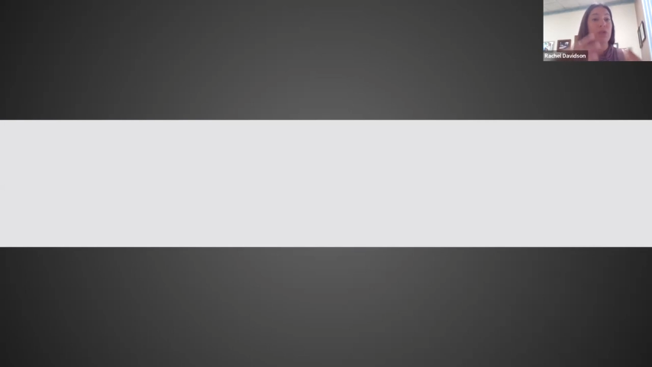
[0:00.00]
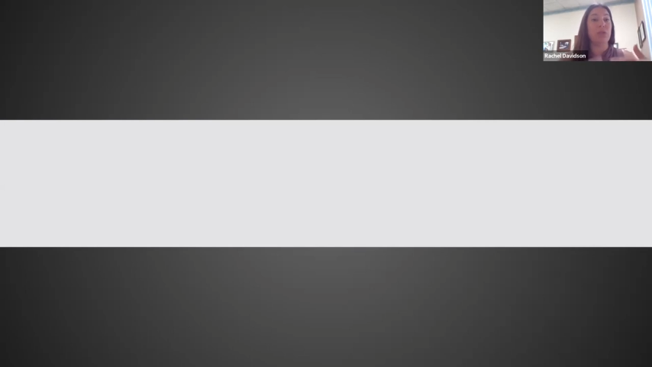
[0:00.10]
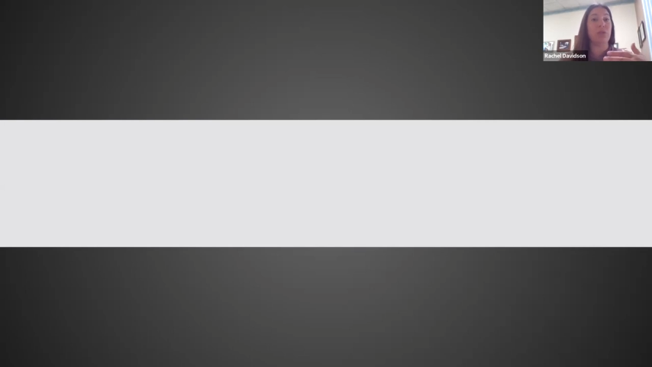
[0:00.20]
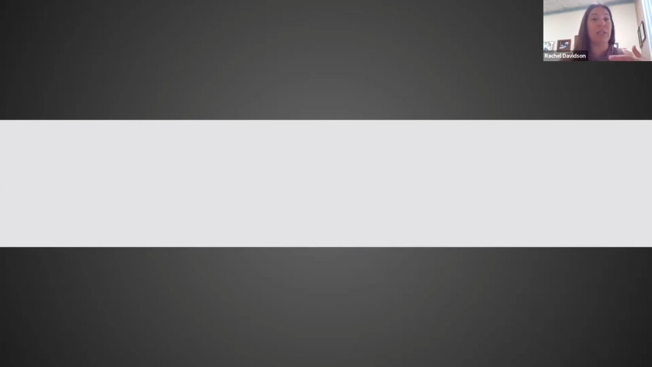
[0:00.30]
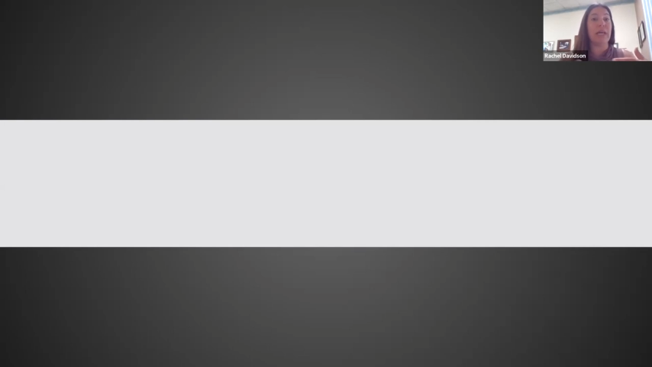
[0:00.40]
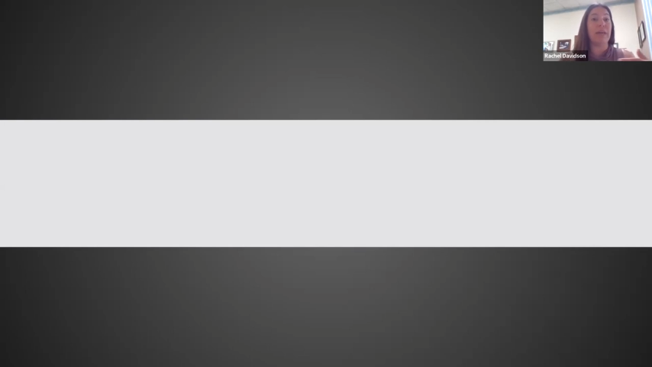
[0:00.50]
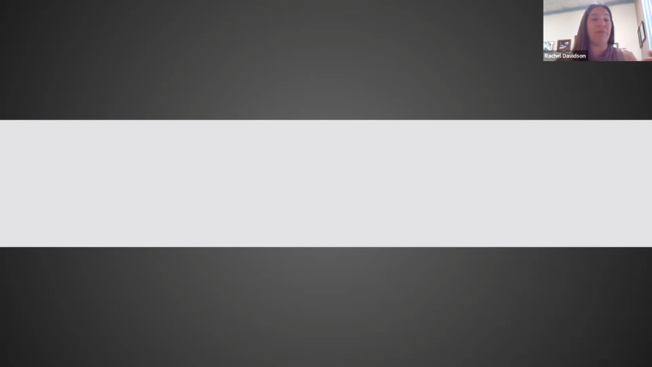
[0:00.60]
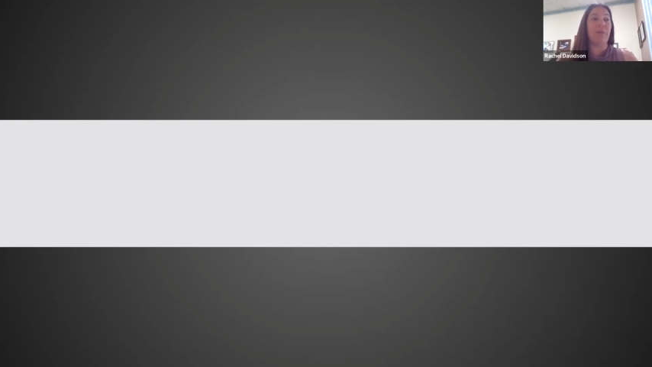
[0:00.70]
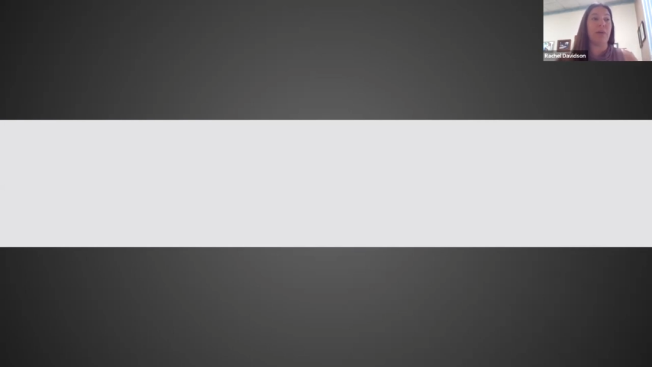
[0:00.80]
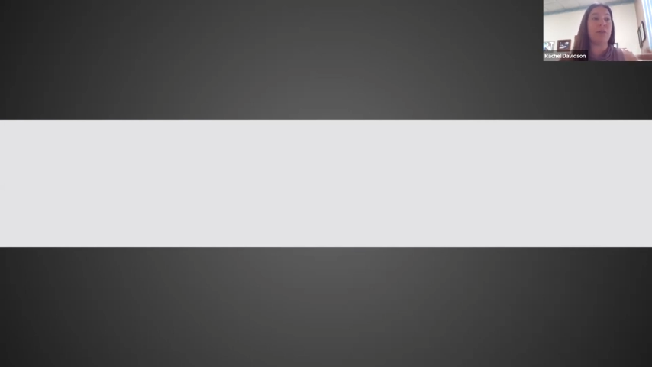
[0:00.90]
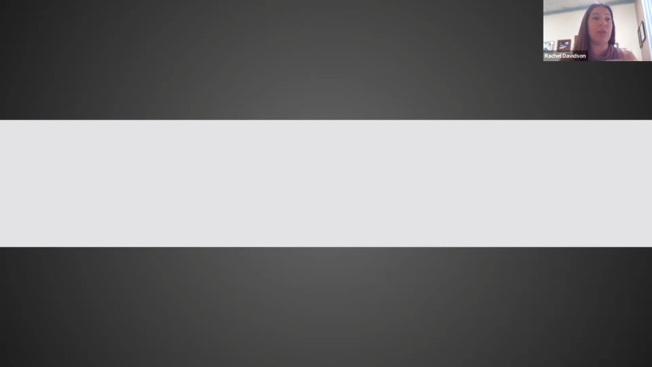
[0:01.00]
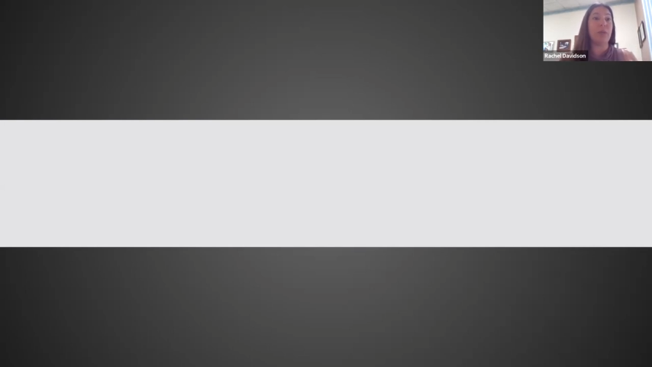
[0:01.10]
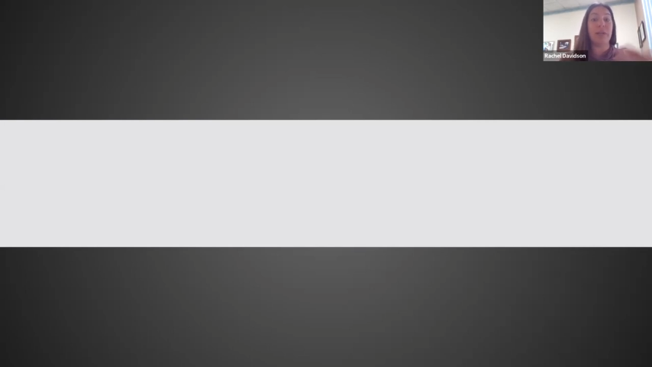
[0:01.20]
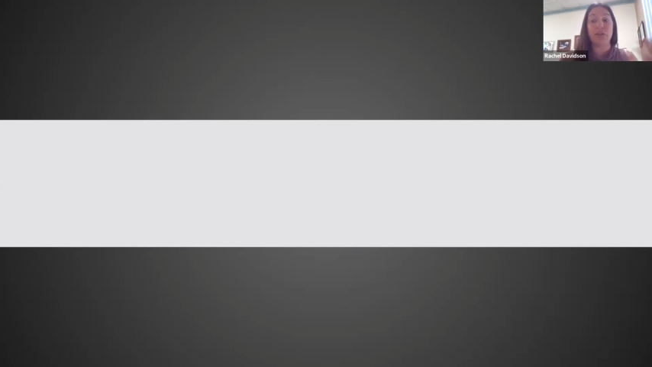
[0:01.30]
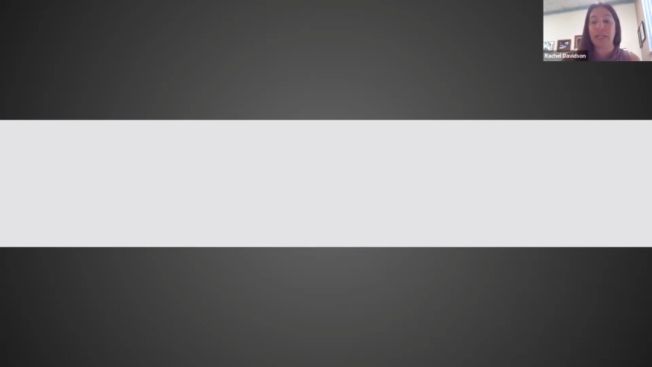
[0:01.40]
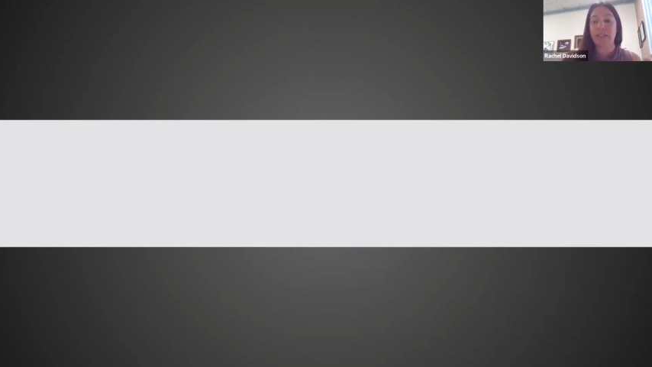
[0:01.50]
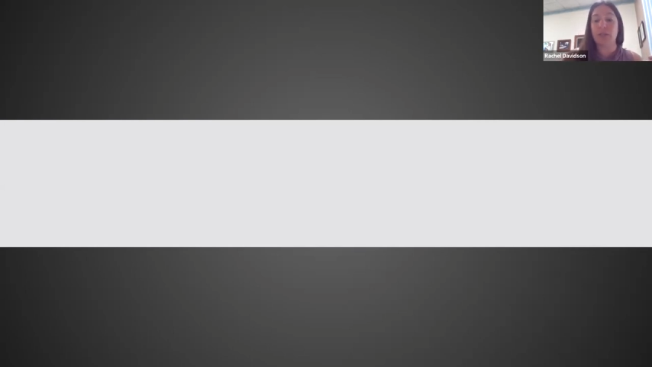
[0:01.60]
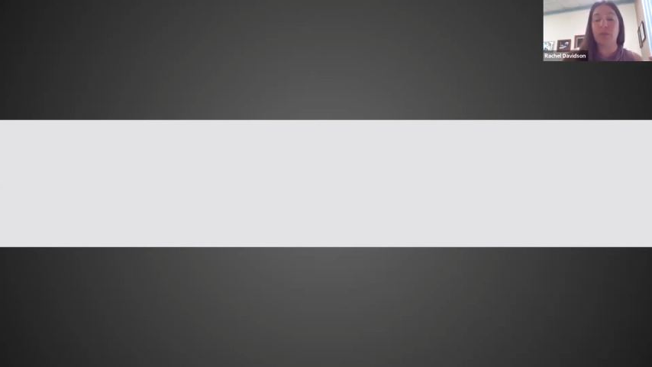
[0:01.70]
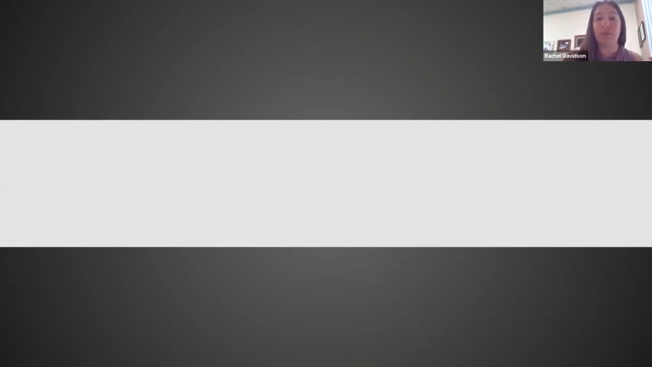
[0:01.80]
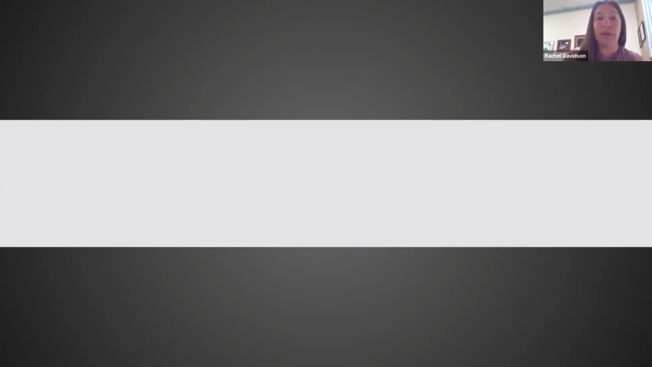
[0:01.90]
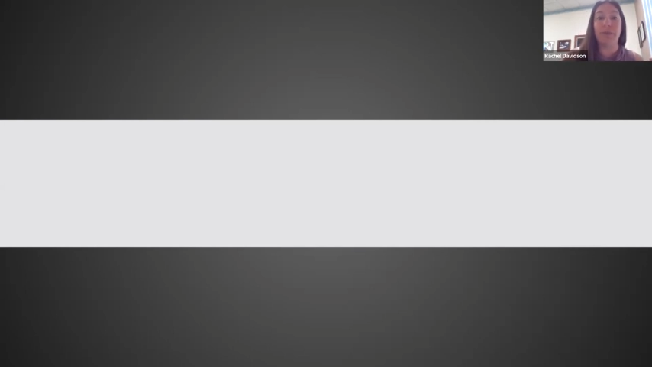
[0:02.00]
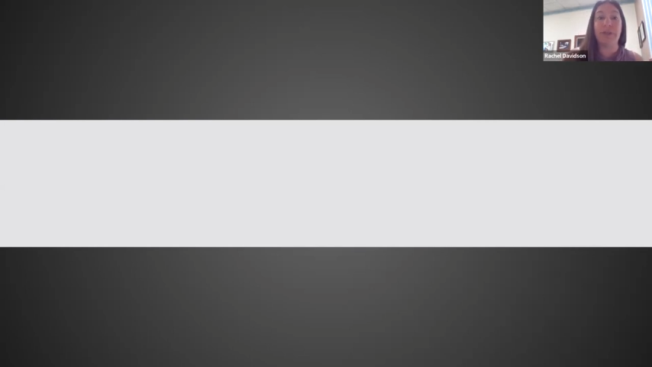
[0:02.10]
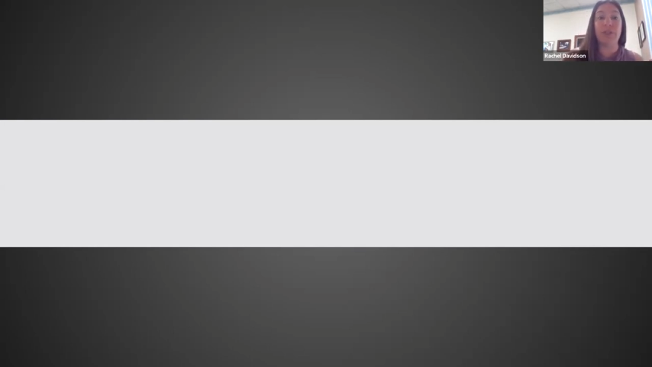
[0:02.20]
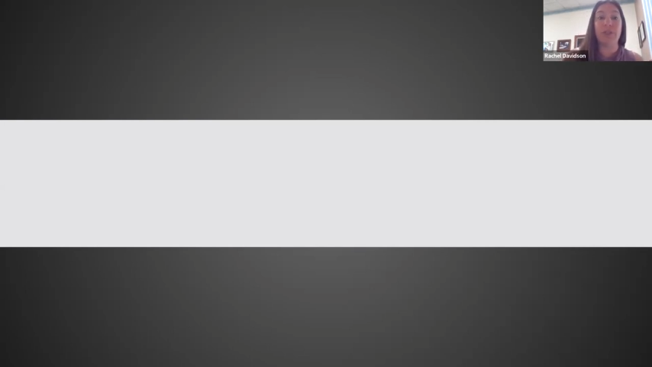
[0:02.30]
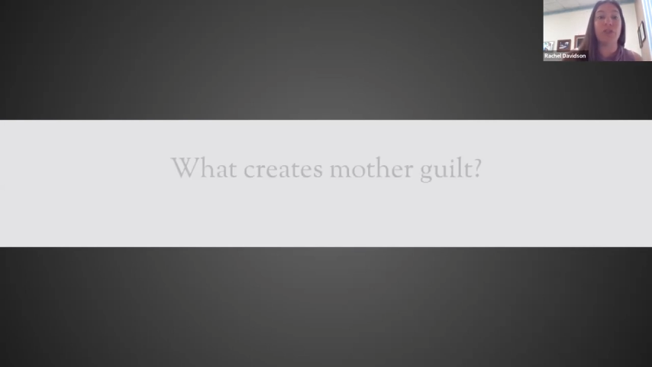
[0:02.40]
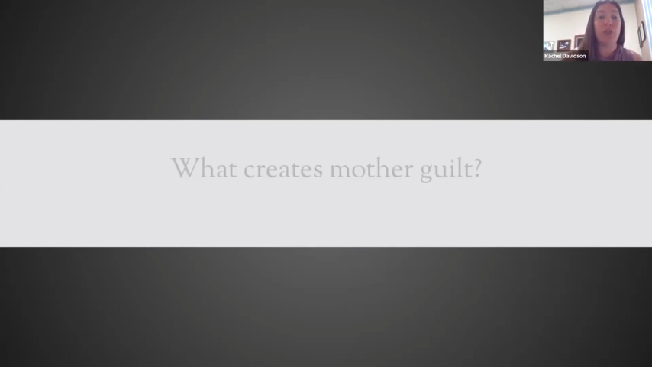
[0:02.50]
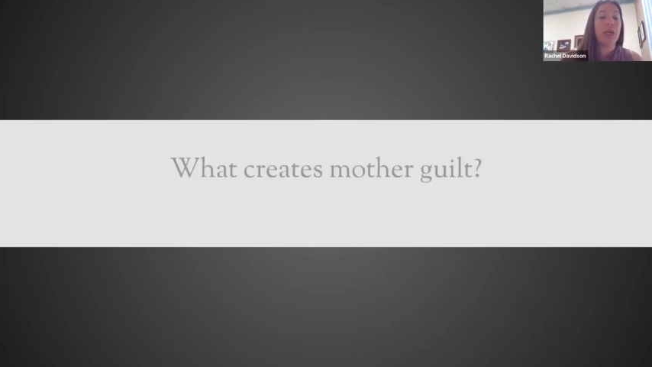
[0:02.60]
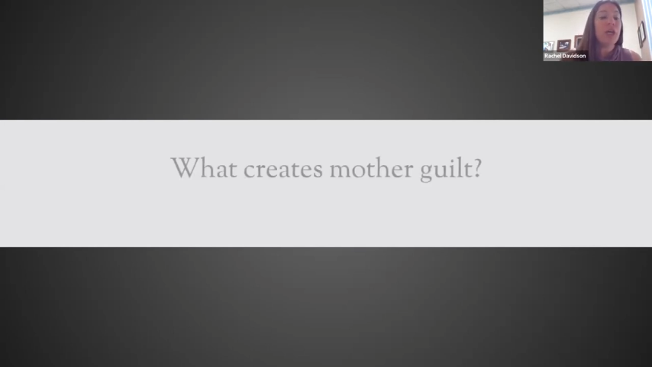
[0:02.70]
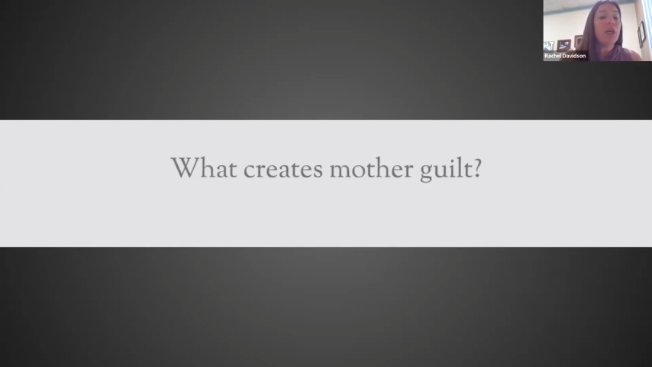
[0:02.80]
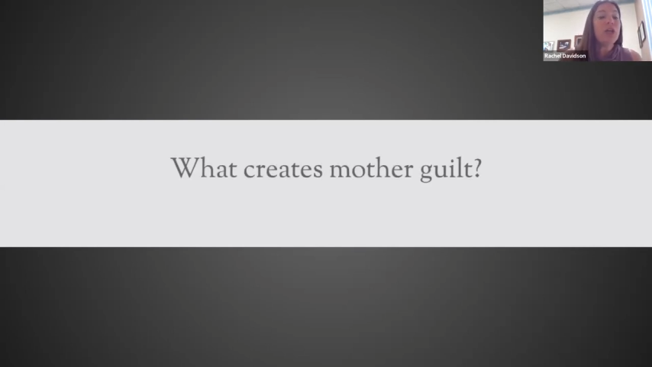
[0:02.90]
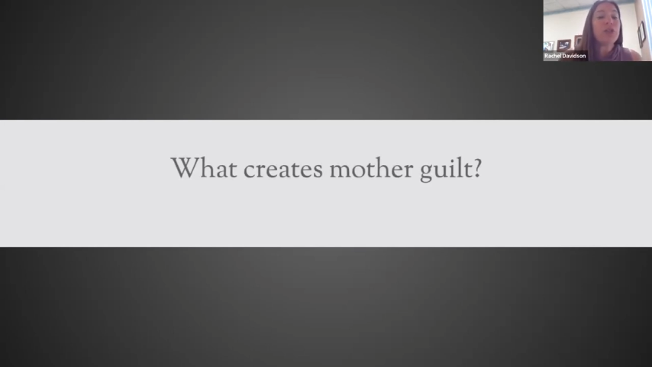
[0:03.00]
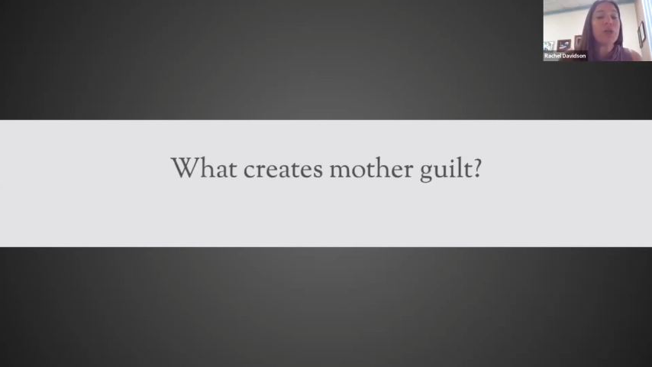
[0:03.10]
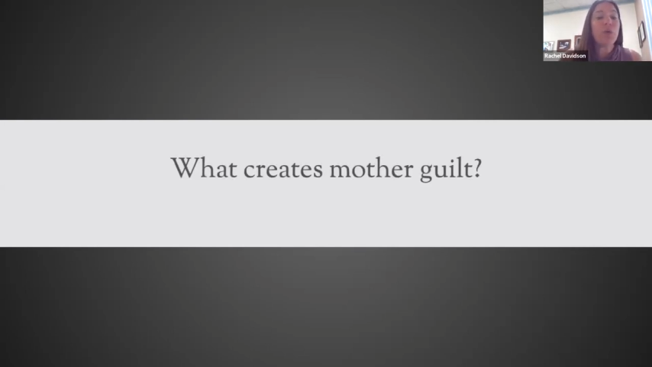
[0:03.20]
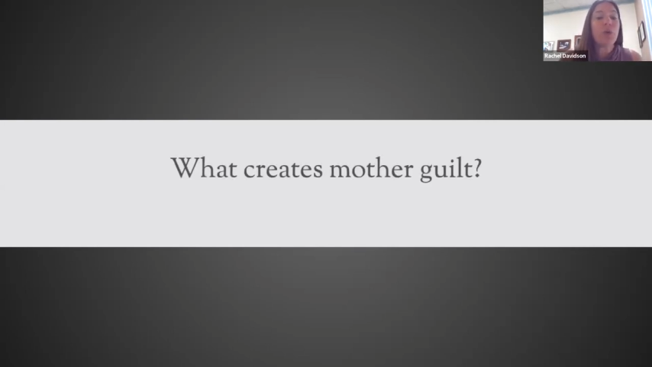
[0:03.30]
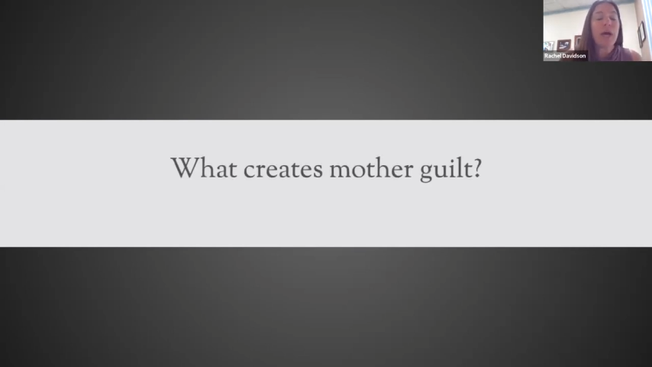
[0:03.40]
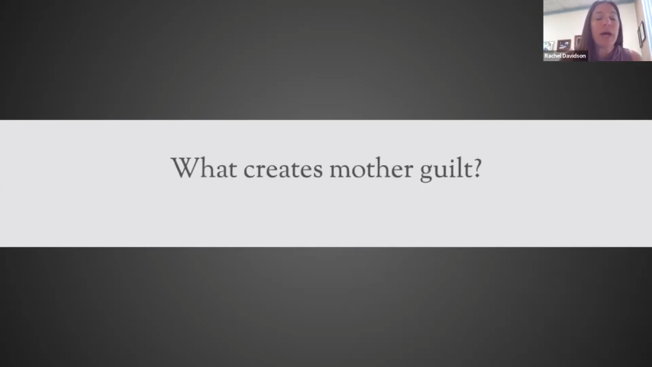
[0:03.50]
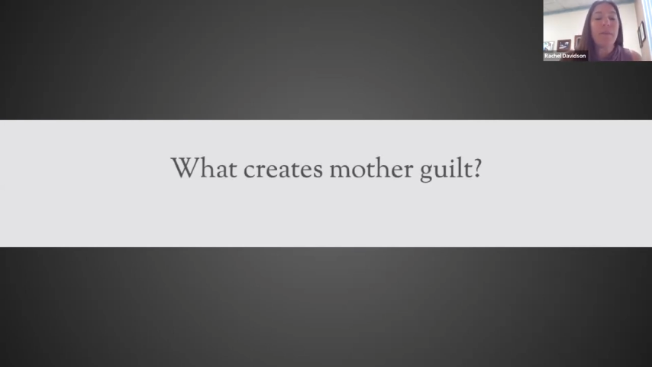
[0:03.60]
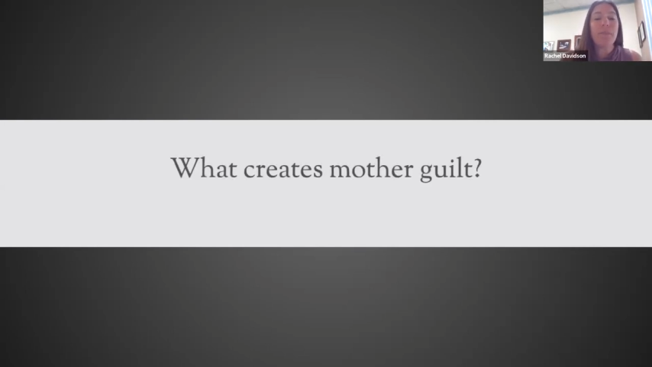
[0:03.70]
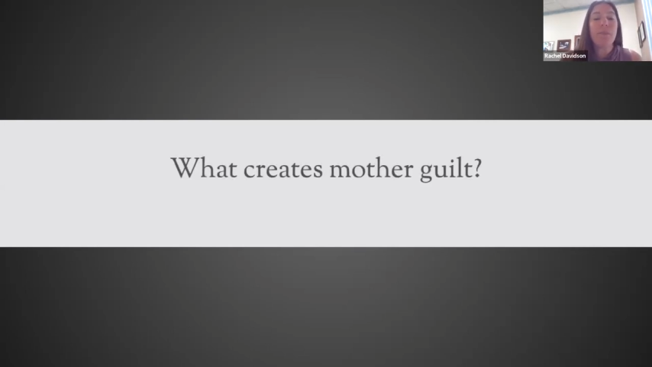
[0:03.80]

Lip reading: [unreadable: no face in view]